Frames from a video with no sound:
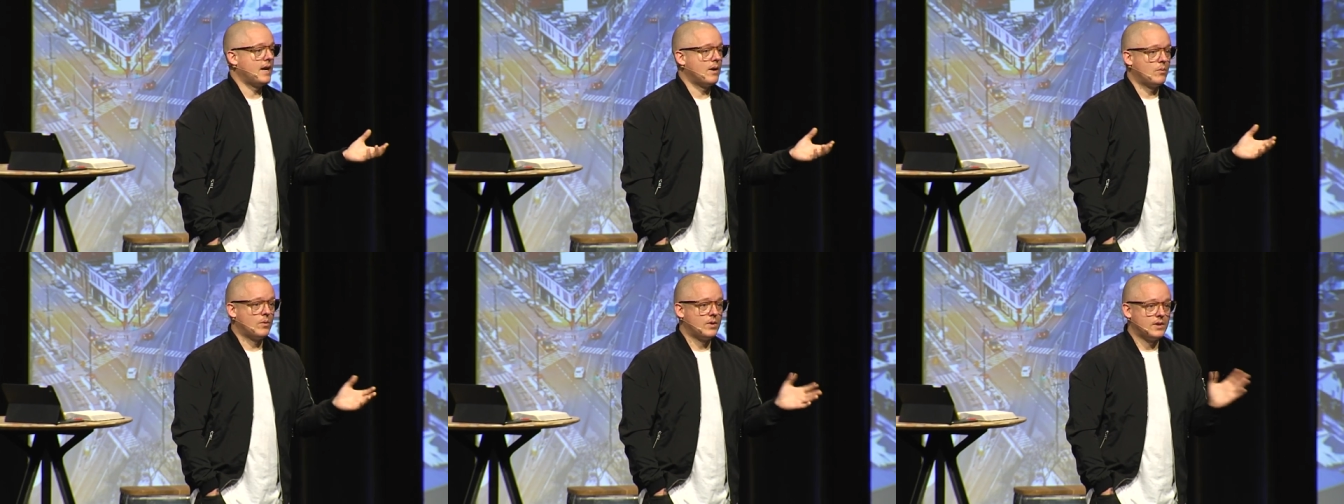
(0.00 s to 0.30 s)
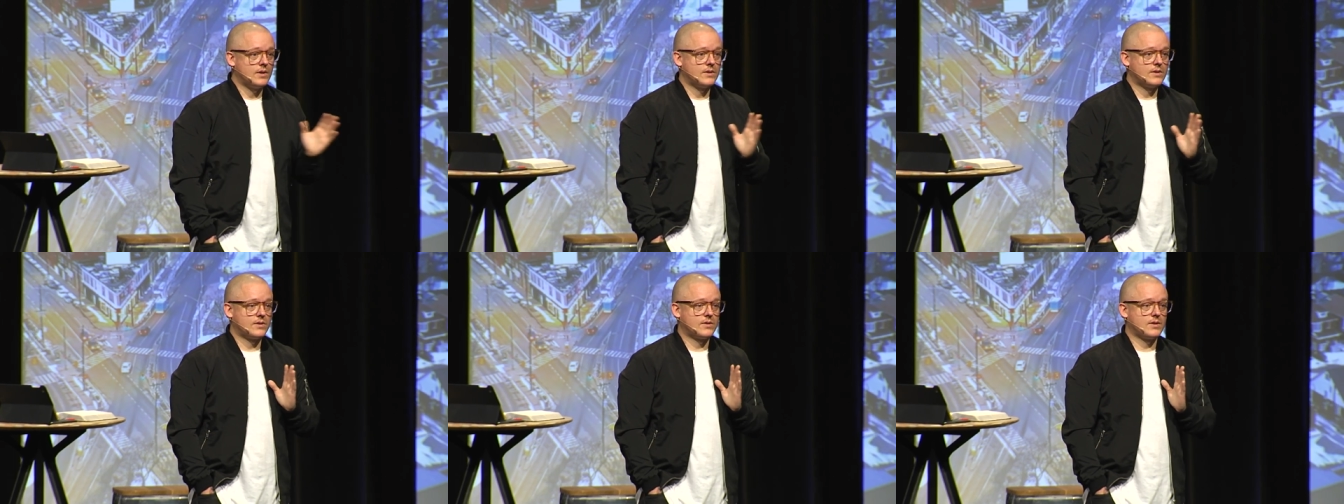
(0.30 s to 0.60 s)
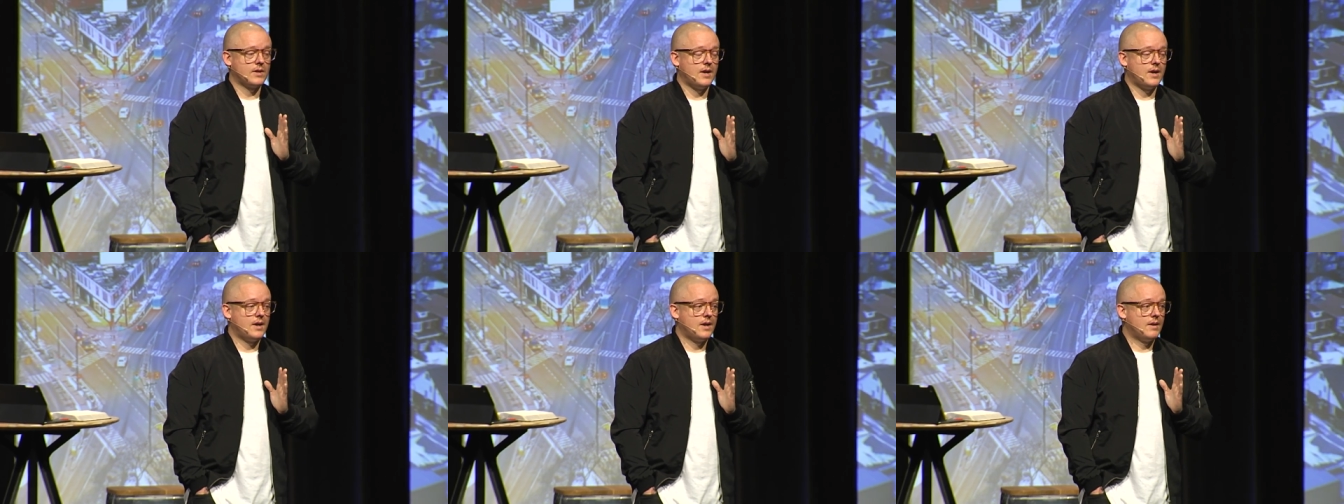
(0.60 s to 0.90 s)
It
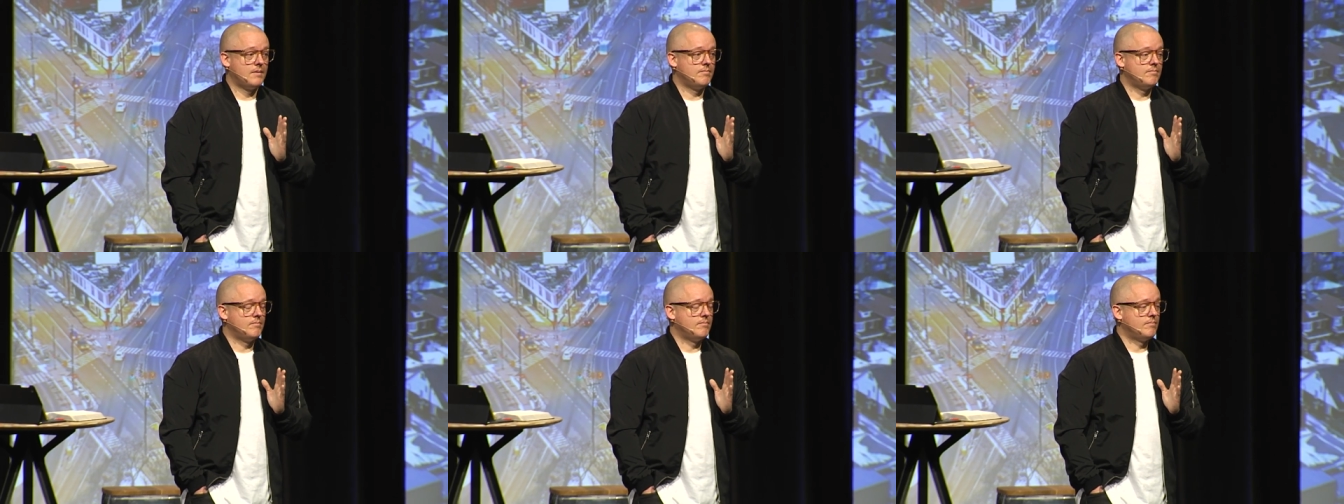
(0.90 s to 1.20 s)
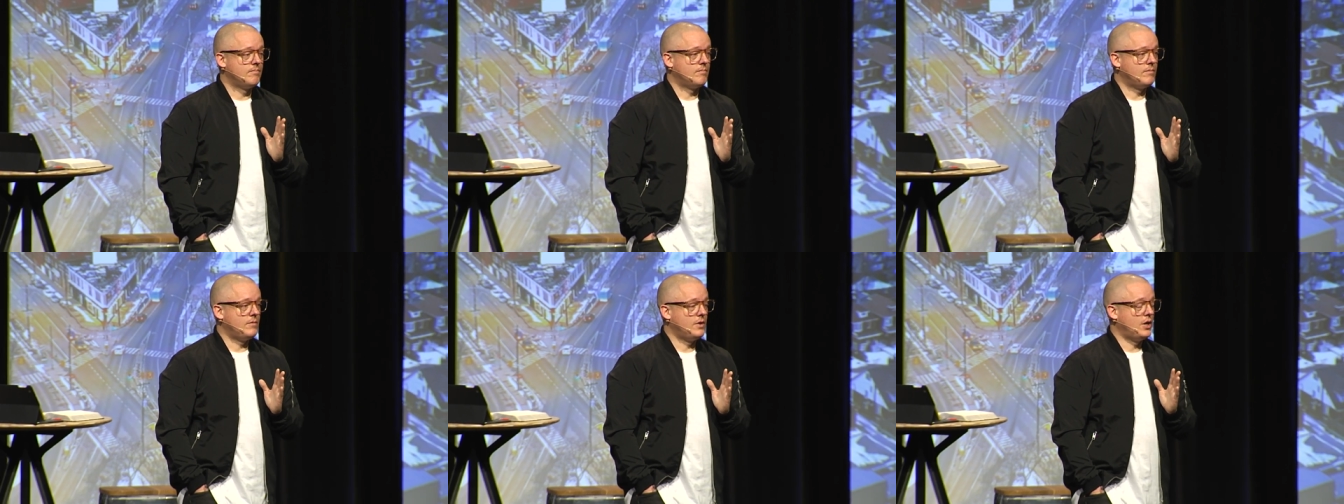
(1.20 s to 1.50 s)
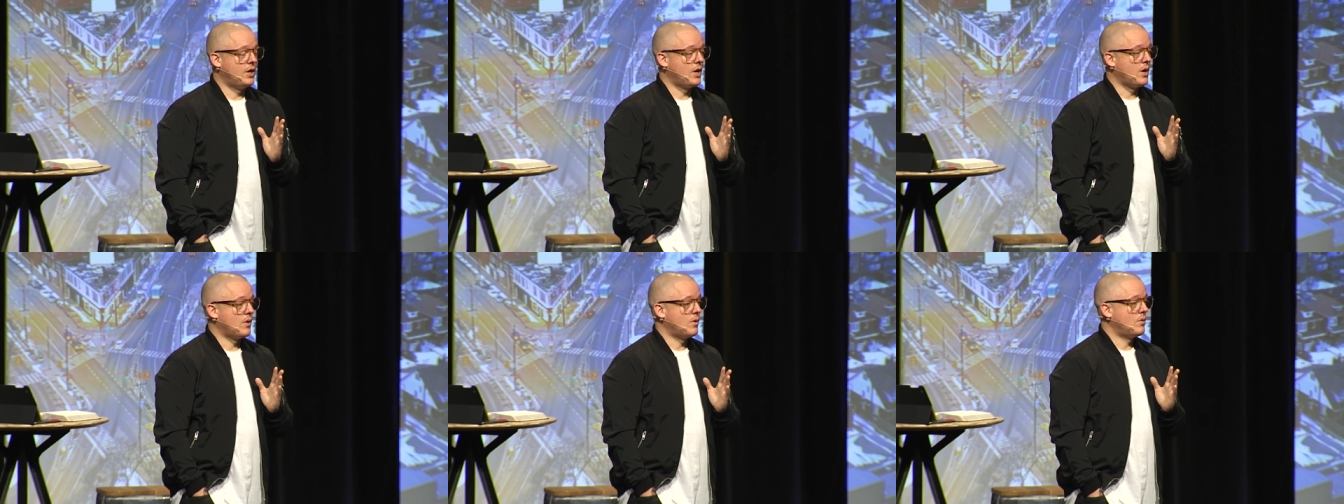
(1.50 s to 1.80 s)
was, um,
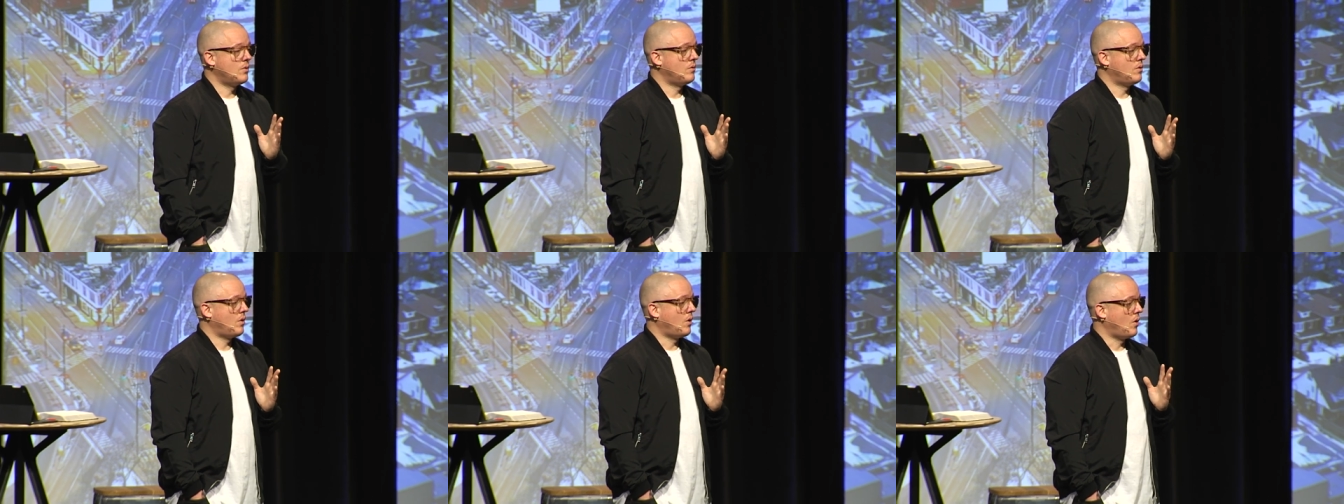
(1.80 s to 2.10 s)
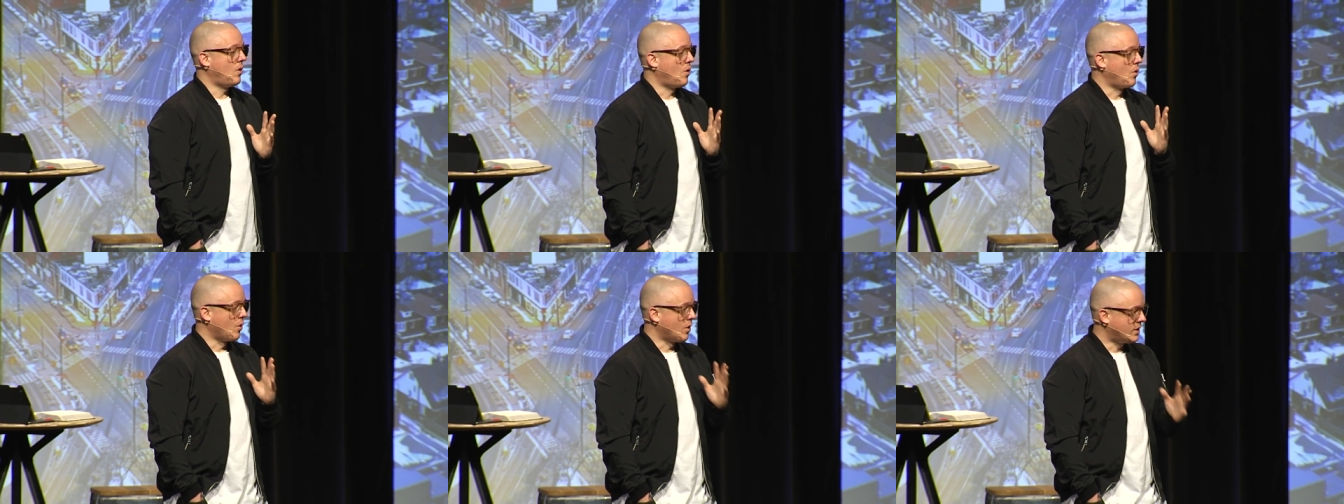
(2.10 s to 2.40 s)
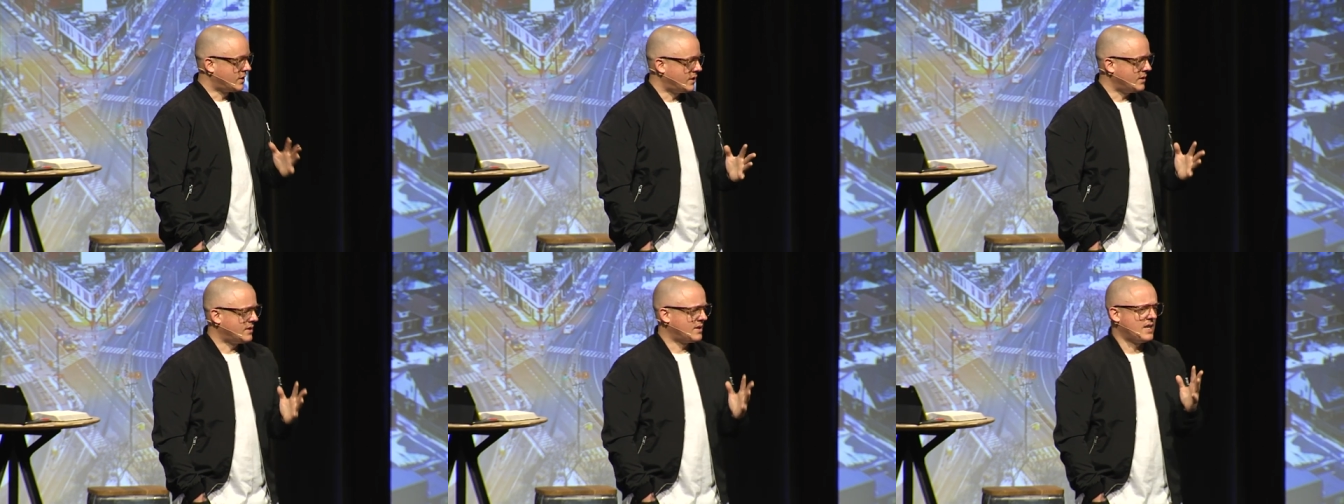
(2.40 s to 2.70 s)
you know,
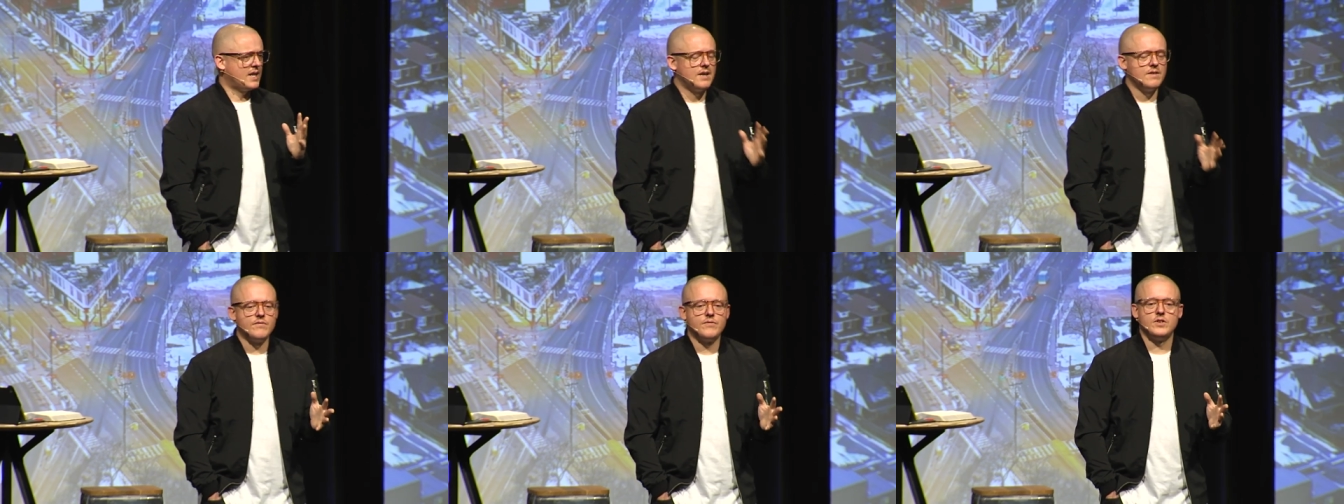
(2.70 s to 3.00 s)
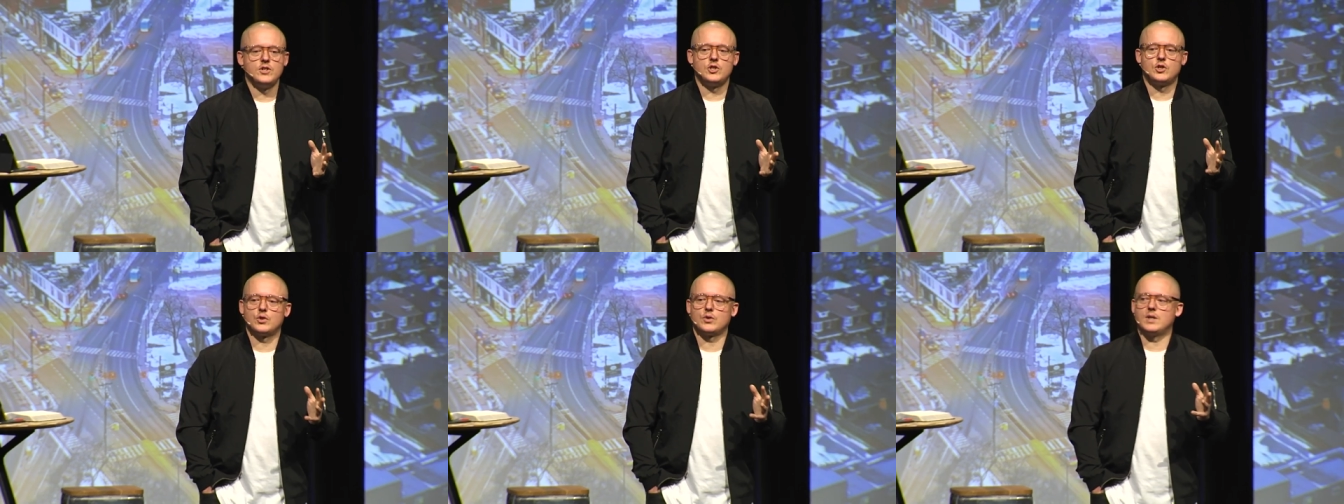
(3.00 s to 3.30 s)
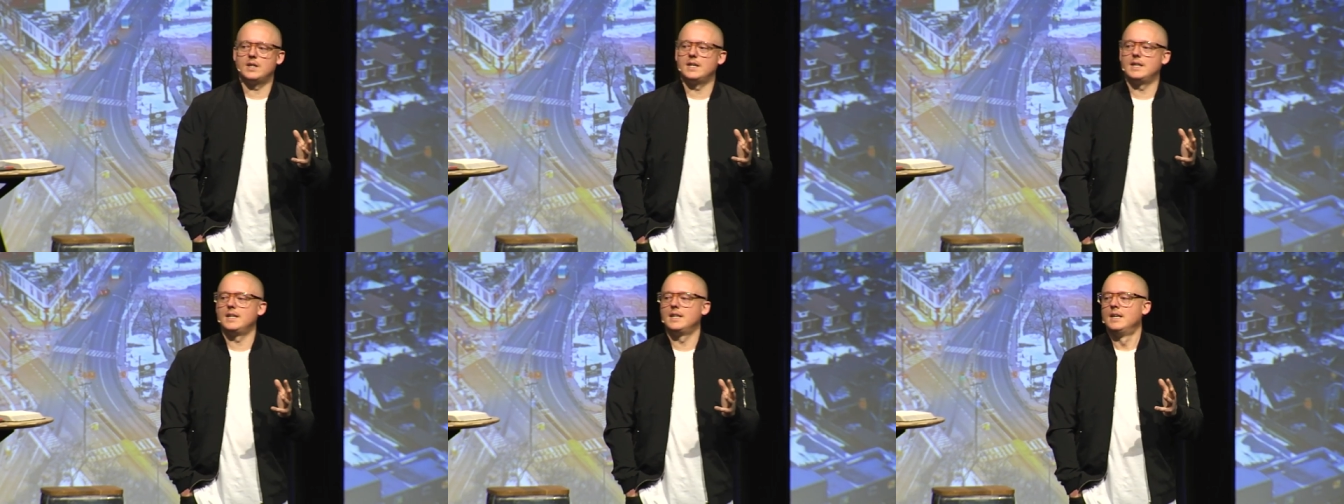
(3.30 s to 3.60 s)
horses,
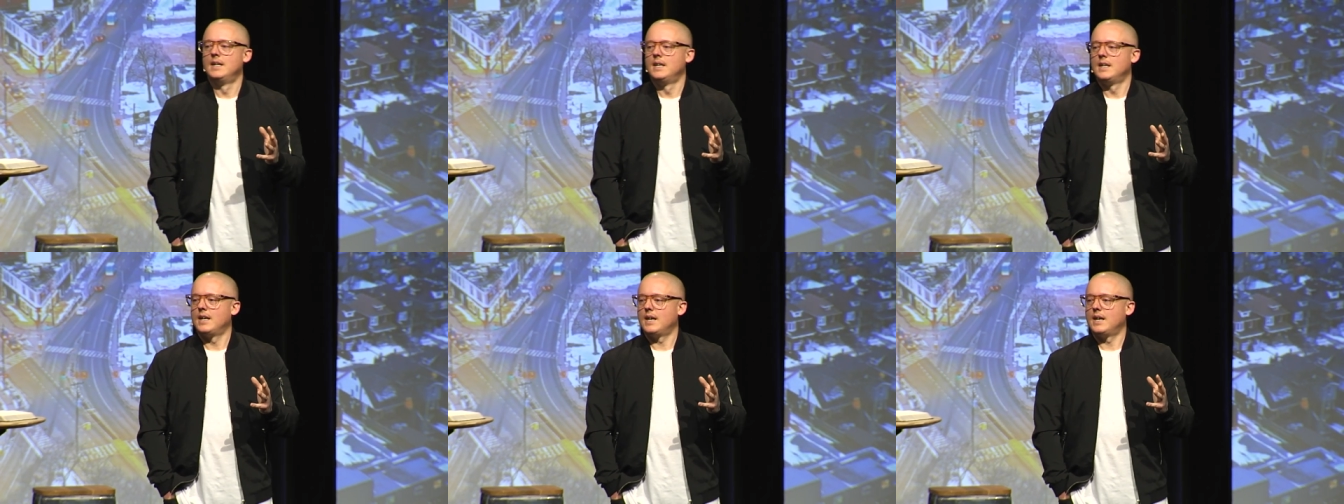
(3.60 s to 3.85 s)
infantry.